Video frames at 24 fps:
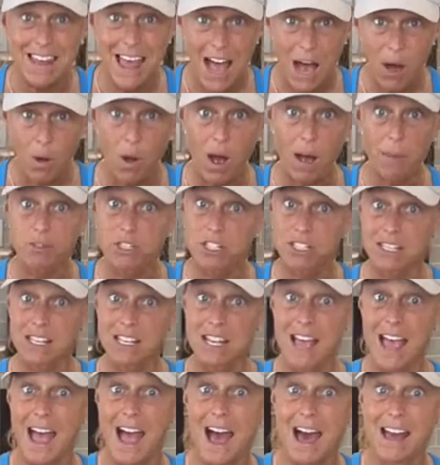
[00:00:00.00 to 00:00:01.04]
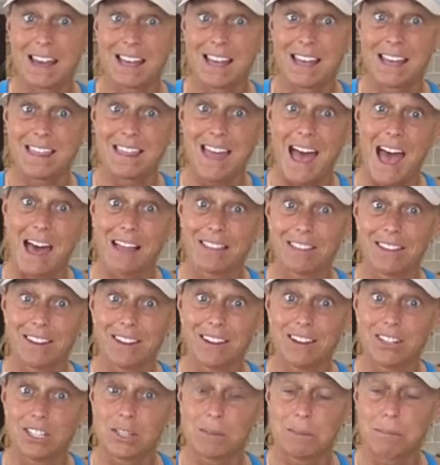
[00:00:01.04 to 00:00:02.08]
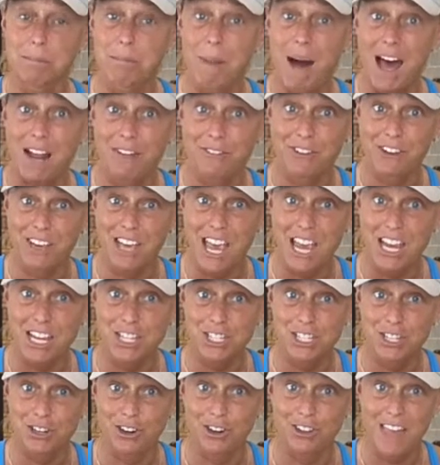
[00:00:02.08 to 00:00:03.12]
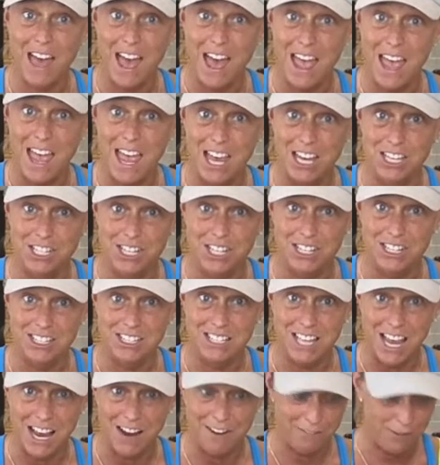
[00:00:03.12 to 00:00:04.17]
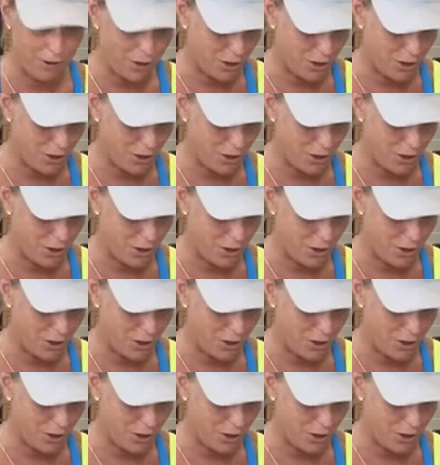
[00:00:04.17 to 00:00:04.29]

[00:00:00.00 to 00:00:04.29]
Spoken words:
now I'm just gonna add in that little modification or that Asian zing